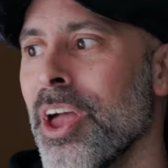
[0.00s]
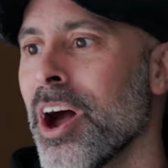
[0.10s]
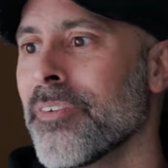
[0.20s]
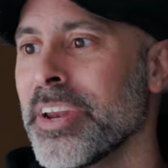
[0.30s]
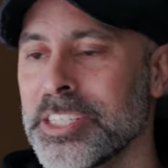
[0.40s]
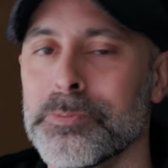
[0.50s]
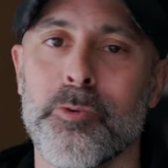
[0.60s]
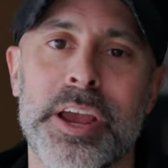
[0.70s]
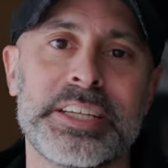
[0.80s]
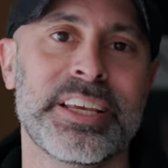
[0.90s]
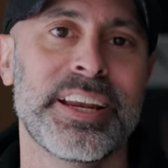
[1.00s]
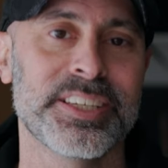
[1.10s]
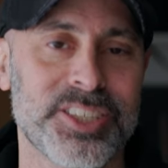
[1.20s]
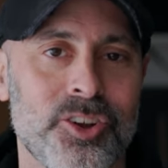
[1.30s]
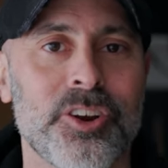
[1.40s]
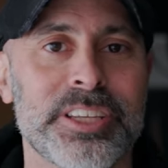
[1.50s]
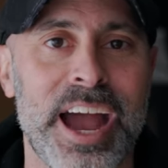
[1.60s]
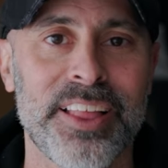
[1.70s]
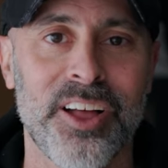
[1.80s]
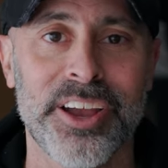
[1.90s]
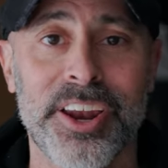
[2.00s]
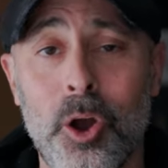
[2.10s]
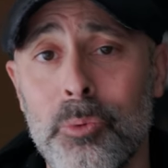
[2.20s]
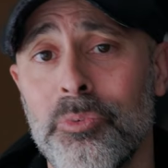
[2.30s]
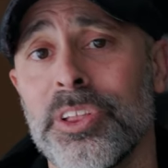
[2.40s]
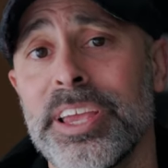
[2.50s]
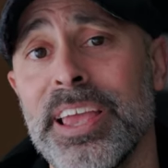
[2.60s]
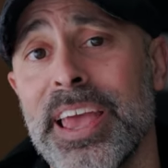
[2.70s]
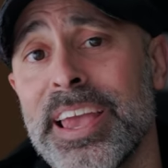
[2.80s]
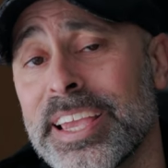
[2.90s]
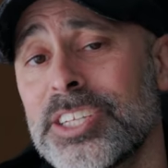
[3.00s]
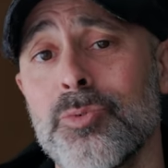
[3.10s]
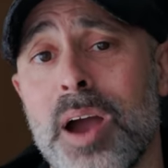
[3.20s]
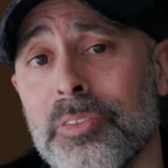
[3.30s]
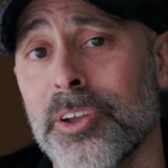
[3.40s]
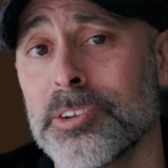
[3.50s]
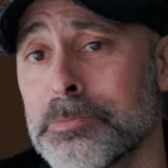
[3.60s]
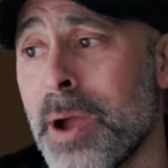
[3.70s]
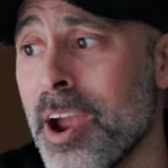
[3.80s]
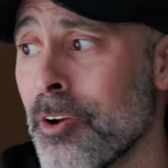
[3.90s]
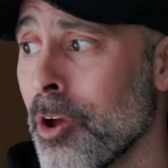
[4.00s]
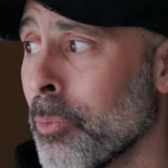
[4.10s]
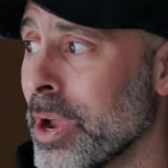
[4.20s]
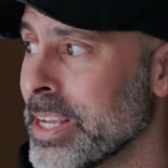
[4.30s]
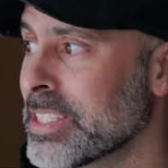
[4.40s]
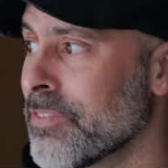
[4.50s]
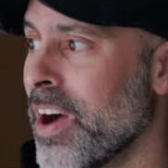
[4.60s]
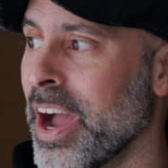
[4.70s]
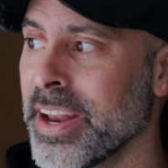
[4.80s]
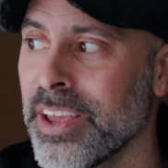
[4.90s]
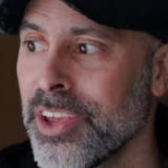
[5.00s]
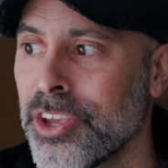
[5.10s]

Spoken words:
of an inspiration and to start a dialogue and hopefully get you out there inspired on ways to find